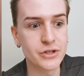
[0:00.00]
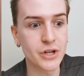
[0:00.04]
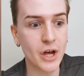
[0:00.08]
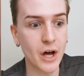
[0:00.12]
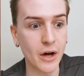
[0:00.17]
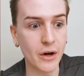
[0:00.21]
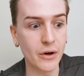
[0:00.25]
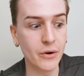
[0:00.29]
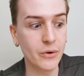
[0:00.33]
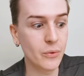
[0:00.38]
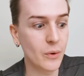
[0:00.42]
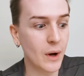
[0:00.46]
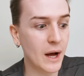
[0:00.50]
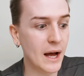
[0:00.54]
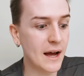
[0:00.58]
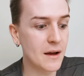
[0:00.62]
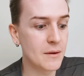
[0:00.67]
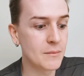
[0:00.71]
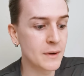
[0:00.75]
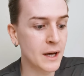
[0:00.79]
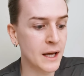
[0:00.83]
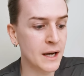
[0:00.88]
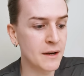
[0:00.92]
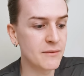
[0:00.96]
So
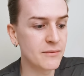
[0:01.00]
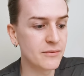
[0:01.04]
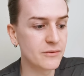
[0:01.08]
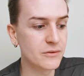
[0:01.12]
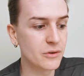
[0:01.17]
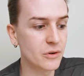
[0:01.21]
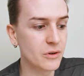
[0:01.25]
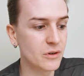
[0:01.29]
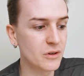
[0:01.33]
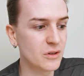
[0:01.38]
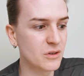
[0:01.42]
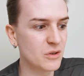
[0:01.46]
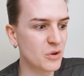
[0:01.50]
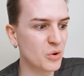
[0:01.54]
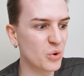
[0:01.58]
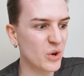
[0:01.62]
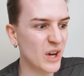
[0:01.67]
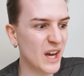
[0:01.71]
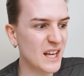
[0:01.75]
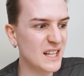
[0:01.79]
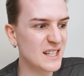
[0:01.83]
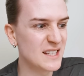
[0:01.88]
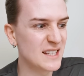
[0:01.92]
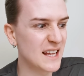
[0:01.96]
I'm kind of
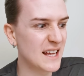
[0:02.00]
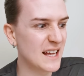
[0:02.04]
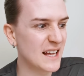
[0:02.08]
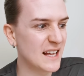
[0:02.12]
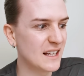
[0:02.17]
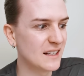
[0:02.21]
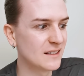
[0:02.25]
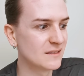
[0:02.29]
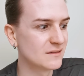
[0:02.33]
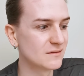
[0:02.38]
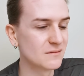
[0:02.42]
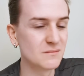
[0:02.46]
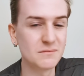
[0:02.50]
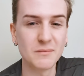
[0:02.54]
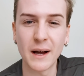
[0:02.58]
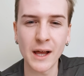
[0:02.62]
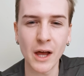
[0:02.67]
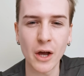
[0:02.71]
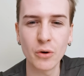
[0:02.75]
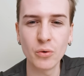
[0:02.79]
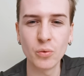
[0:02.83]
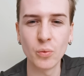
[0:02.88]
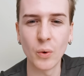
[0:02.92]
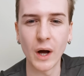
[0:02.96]
creating
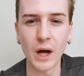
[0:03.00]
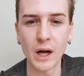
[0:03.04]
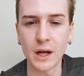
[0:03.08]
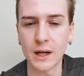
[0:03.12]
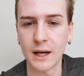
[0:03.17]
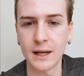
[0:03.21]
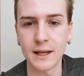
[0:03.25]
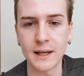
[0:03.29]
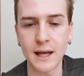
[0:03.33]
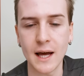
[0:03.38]
my own work, I